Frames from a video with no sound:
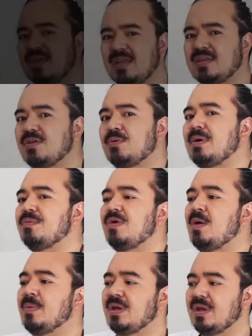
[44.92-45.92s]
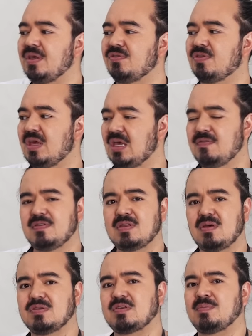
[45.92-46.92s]
you need to know about ramen is that even
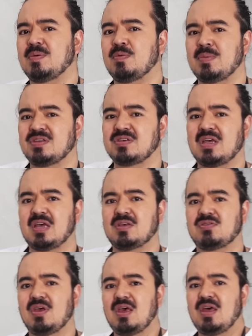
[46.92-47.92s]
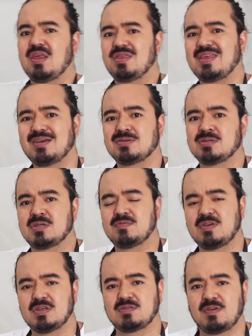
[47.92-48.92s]
though some people may say it has thousands
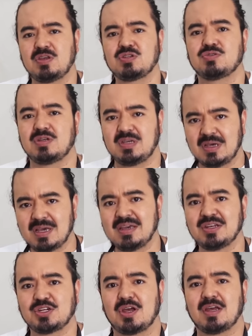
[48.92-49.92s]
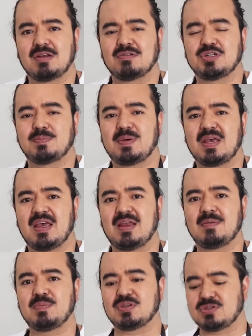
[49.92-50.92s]
of years of history, China and
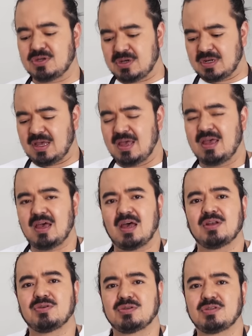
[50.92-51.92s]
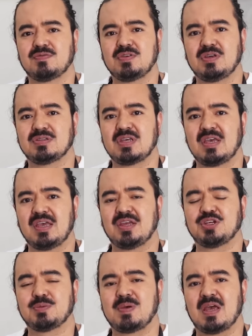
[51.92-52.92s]
Japan, but certainly hundreds of years
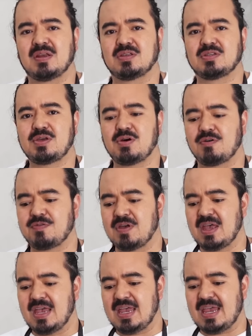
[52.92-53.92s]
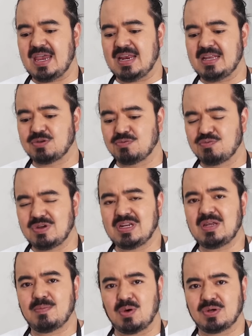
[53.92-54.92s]
in Japan itself, it is a
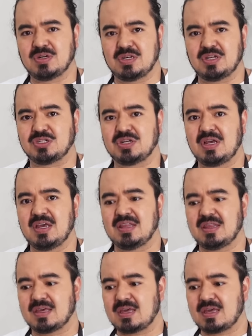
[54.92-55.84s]
really modern dish. The